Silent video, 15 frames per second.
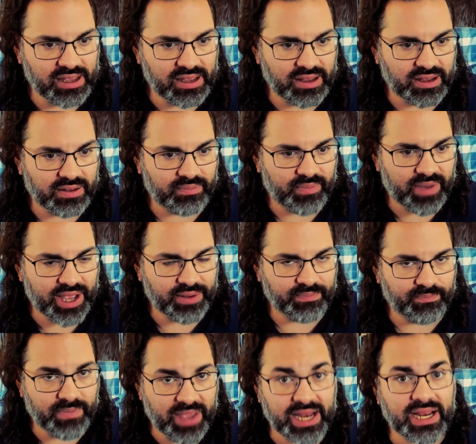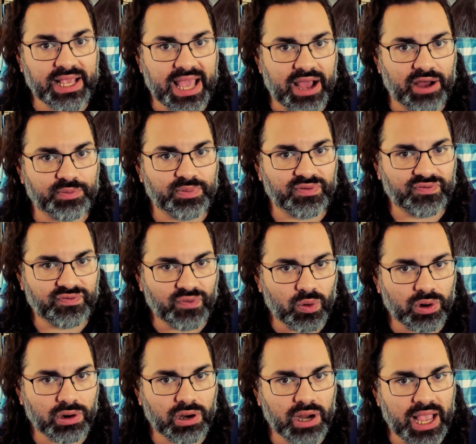my main account
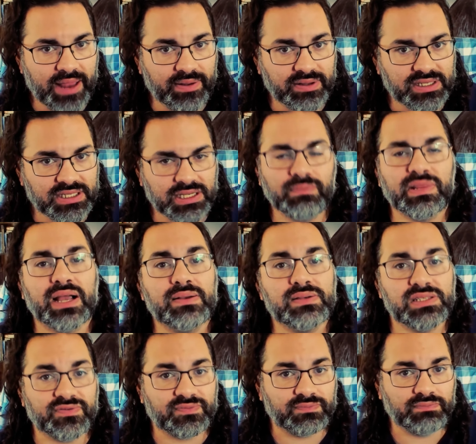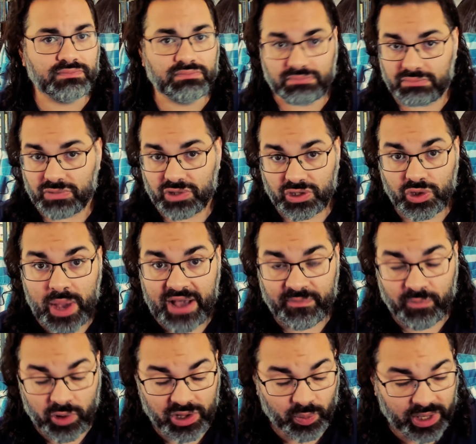before, and sometimes if you have
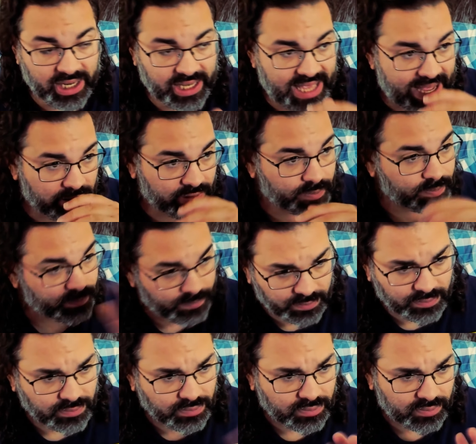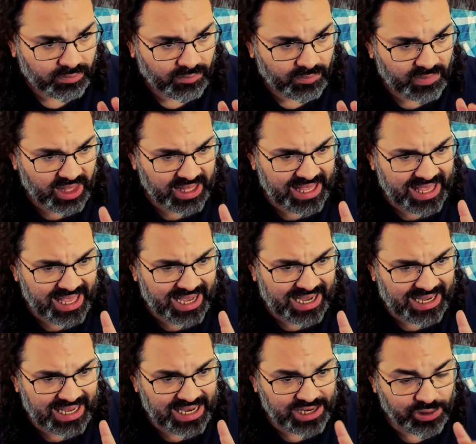more than one account
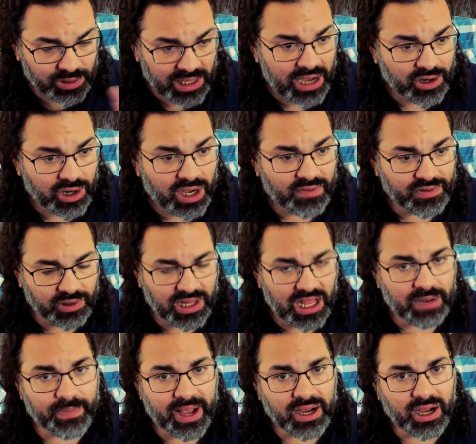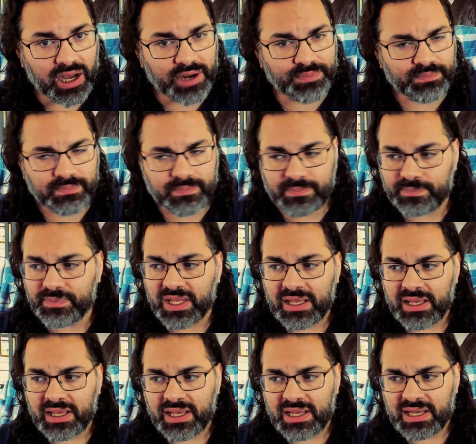and you log off and you log back on,
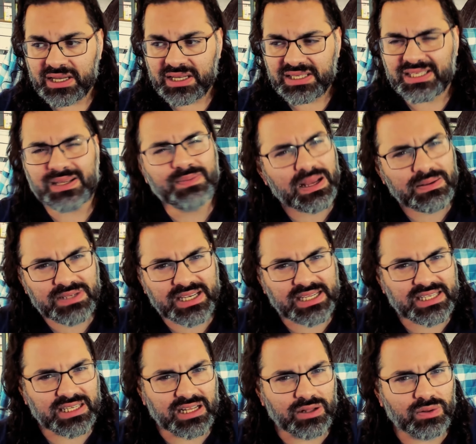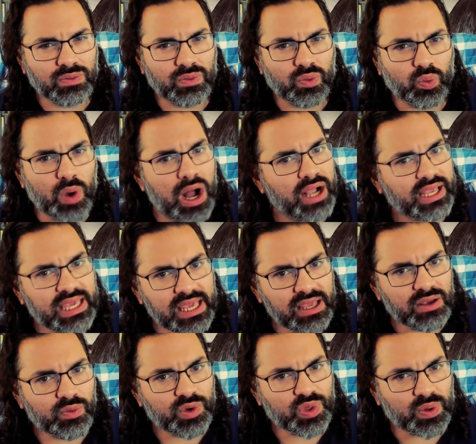sometimes it gets a little wonky
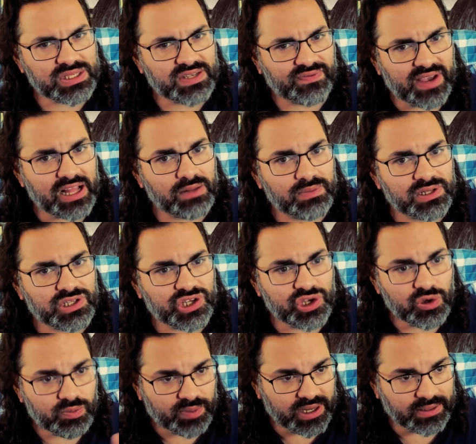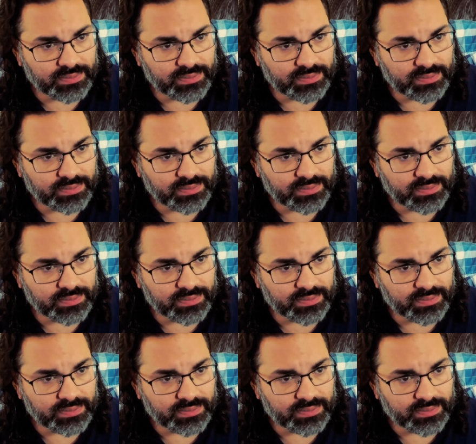with what's available to you. But